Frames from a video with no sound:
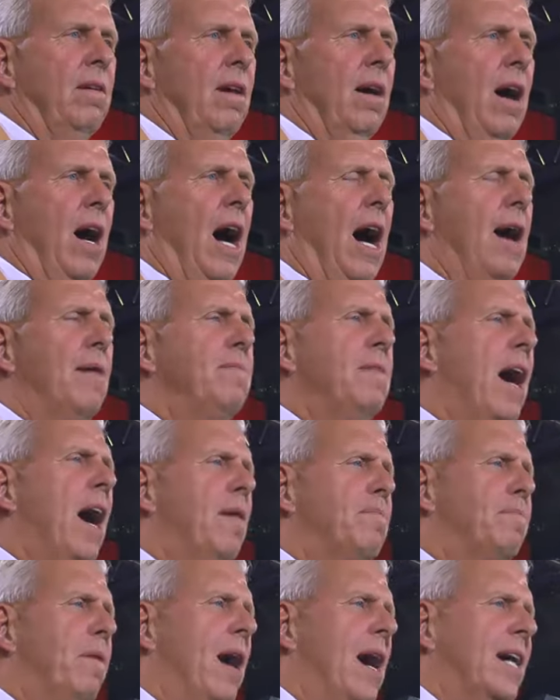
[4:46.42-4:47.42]
I'm not
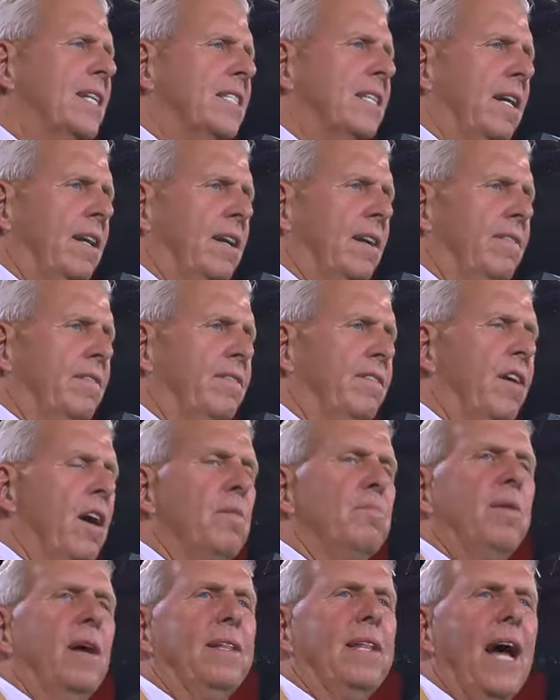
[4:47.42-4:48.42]
positive,
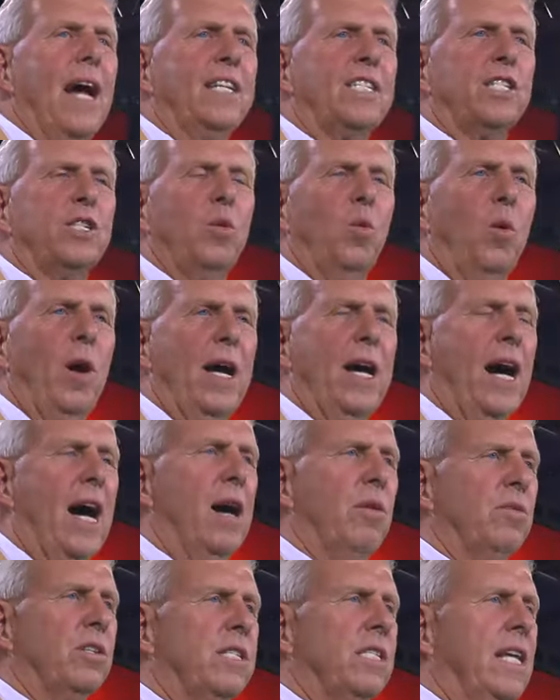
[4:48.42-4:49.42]
but that's the way I
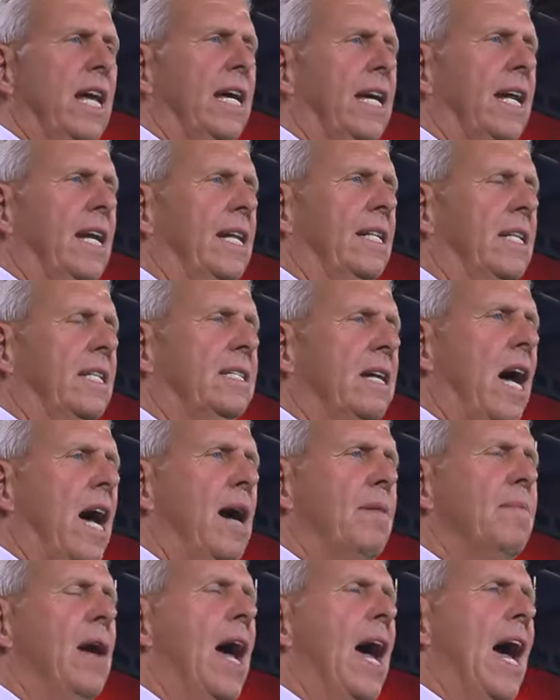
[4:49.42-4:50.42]
was thinking at the
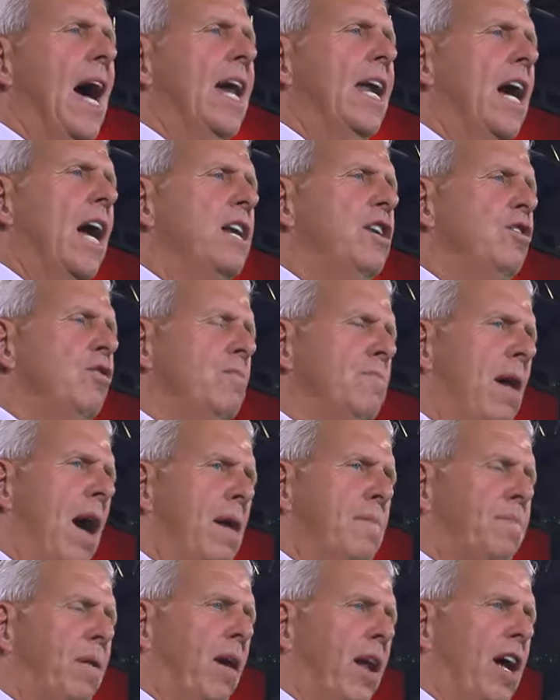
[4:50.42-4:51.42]
time, and I knew my
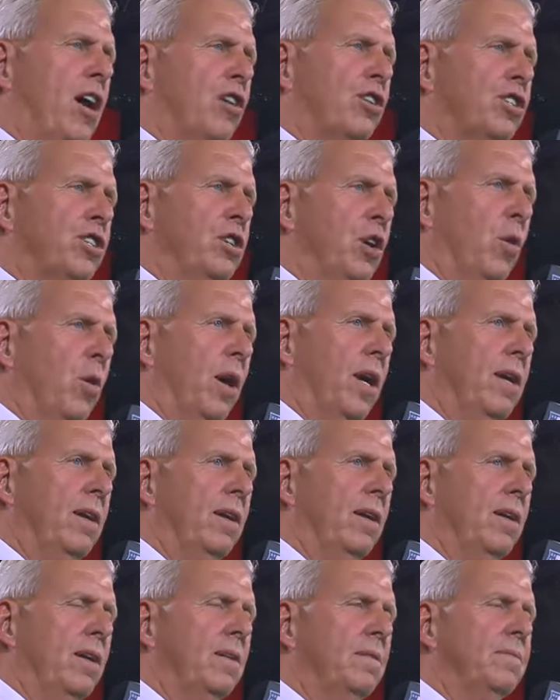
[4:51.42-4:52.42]
players knew it.
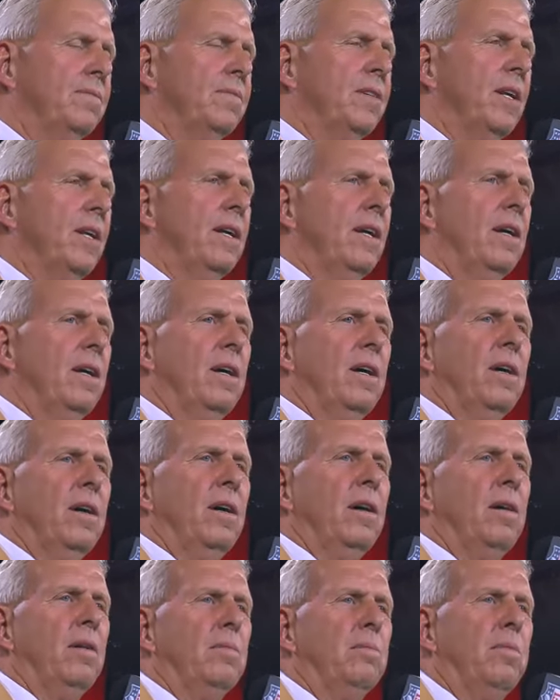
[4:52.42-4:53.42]

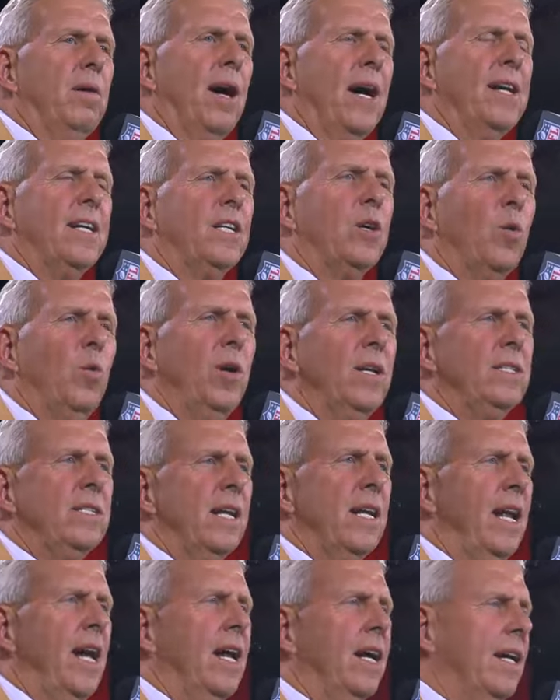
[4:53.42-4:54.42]
But
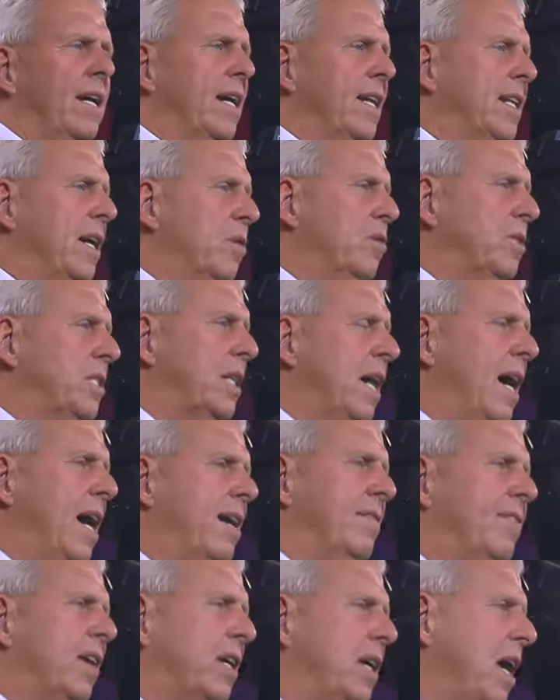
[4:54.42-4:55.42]
coincidentally, there was kind of
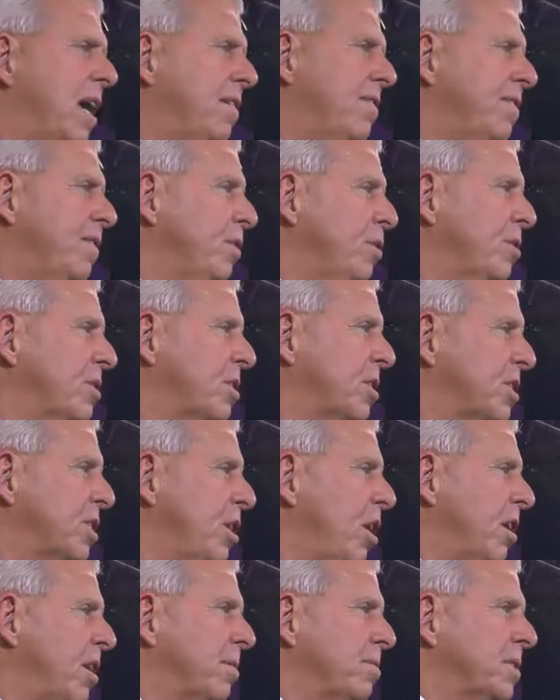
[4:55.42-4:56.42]
a confluence of
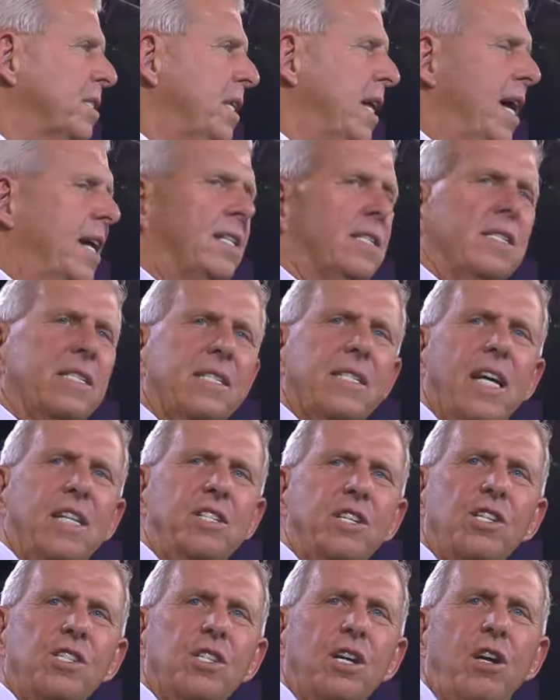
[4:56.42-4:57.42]
circumstances that
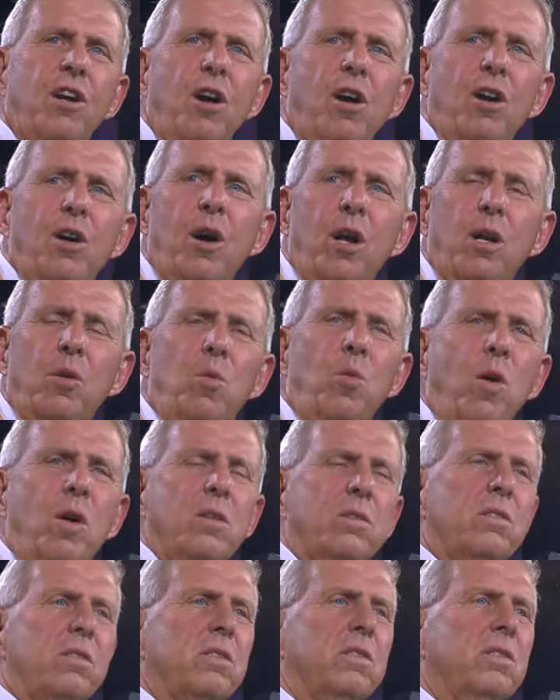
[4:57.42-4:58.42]
just occurred all at
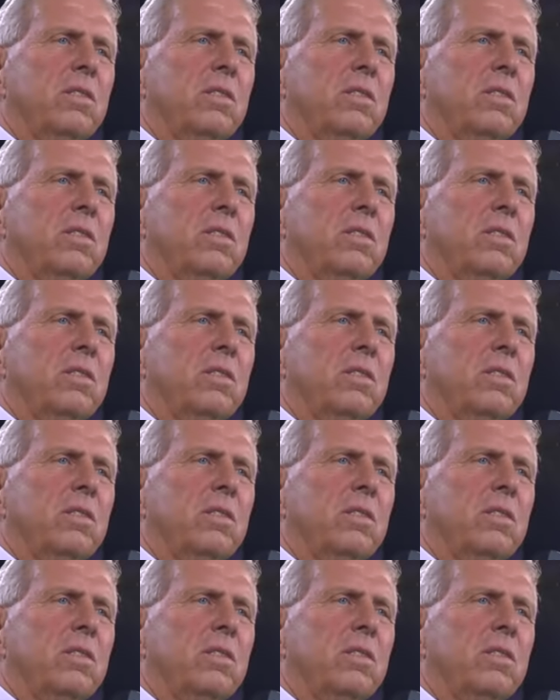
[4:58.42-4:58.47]
once.